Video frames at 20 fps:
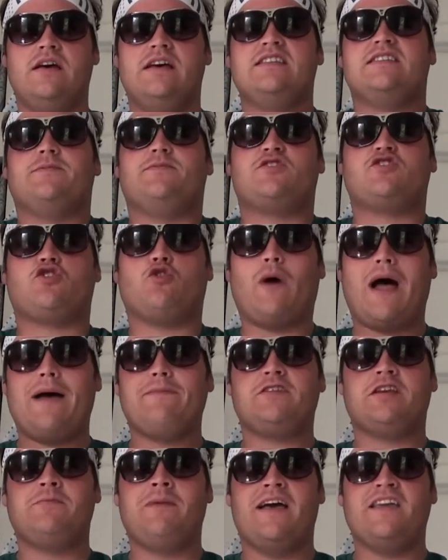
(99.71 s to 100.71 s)

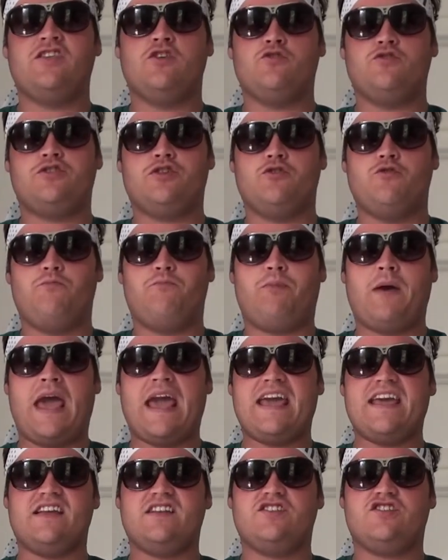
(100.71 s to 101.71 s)
Subscribe to my YouTube
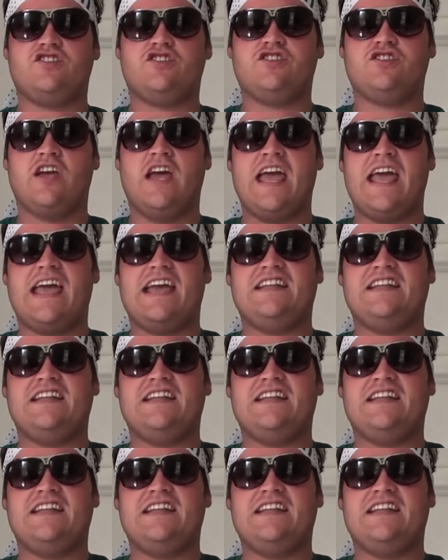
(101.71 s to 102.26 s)
page.